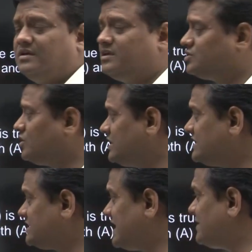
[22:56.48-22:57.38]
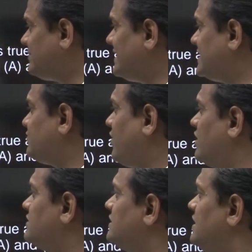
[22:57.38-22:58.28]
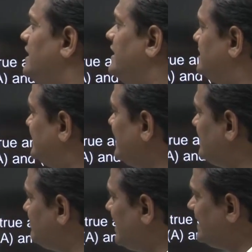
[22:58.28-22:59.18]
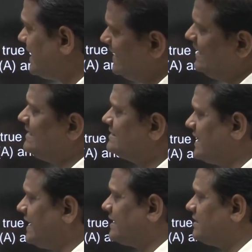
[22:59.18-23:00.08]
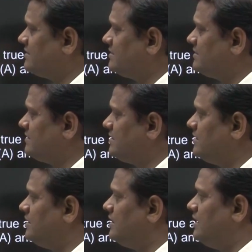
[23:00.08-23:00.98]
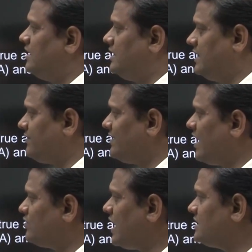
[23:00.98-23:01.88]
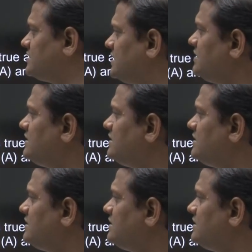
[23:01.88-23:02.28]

So this statement is false. Statement A is correct. Here we have the answer